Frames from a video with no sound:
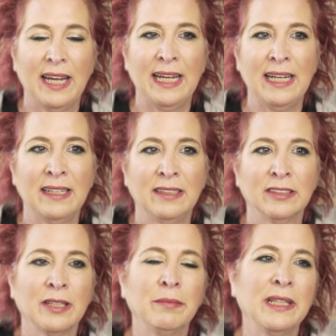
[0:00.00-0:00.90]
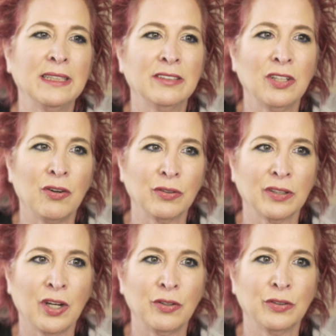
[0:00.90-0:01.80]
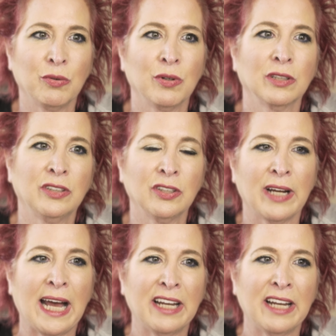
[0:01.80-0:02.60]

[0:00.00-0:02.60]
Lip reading: And some things don't go towards your